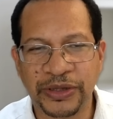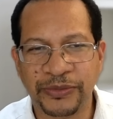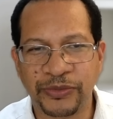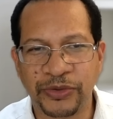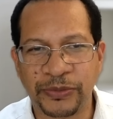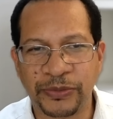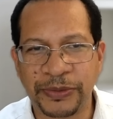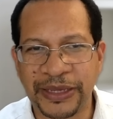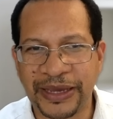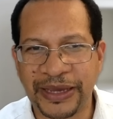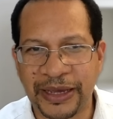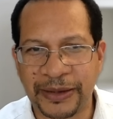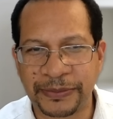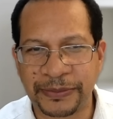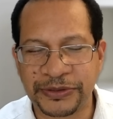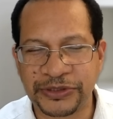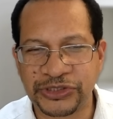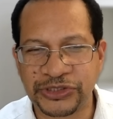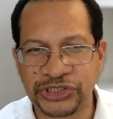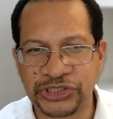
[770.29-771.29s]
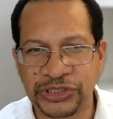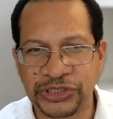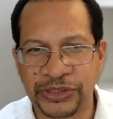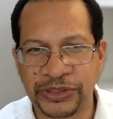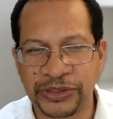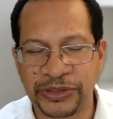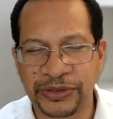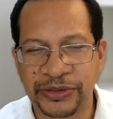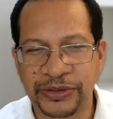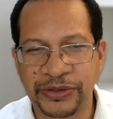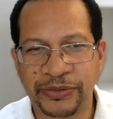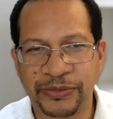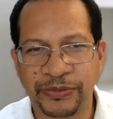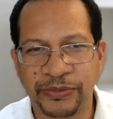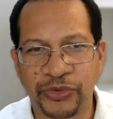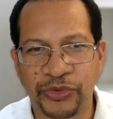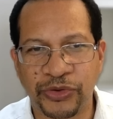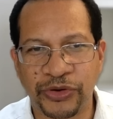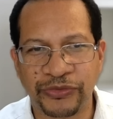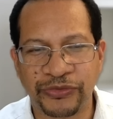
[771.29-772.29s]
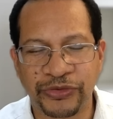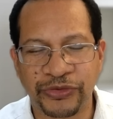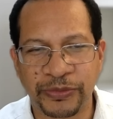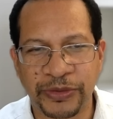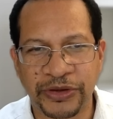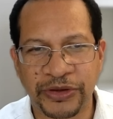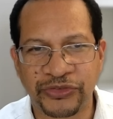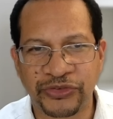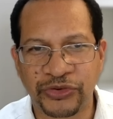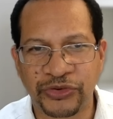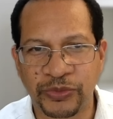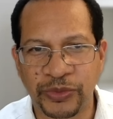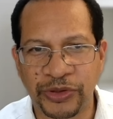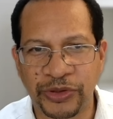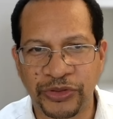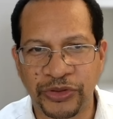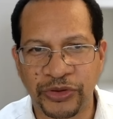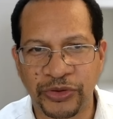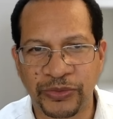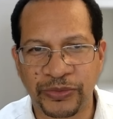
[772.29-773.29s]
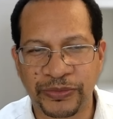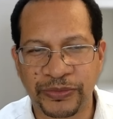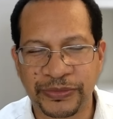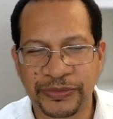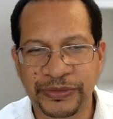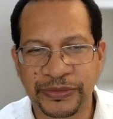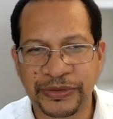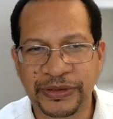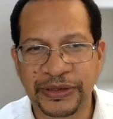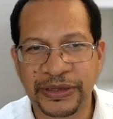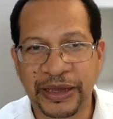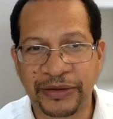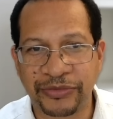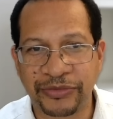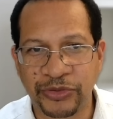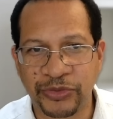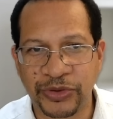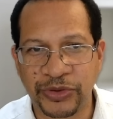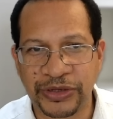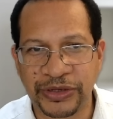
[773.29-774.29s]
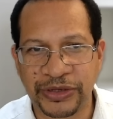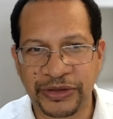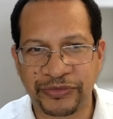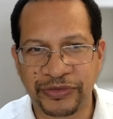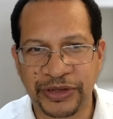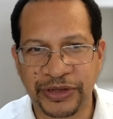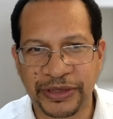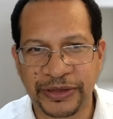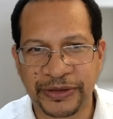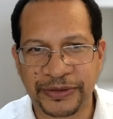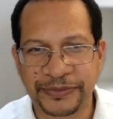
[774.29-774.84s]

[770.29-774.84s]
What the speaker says: We'd be happy to share more information with you. Have a great evening.